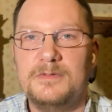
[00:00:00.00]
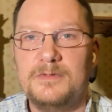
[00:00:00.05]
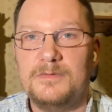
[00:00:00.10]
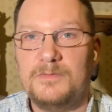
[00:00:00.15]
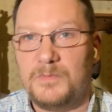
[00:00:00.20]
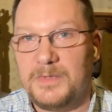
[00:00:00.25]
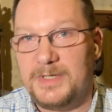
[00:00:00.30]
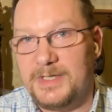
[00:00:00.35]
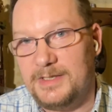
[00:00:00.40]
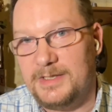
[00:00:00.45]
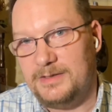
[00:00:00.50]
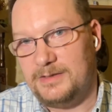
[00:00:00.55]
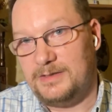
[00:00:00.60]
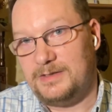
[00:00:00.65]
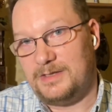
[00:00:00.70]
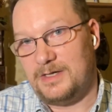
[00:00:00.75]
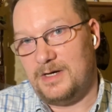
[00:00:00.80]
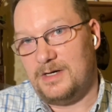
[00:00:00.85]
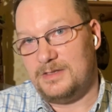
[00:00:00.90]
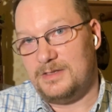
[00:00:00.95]
We
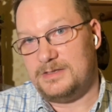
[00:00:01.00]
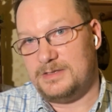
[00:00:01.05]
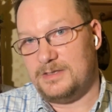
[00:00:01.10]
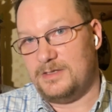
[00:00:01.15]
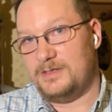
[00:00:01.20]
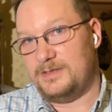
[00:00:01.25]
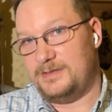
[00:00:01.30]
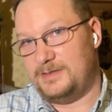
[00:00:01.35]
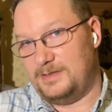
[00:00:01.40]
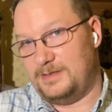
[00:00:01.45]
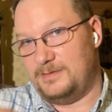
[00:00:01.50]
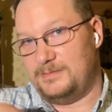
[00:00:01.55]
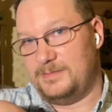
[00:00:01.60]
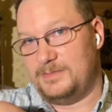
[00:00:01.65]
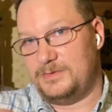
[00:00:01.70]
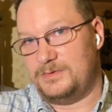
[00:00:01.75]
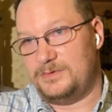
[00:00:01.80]
got them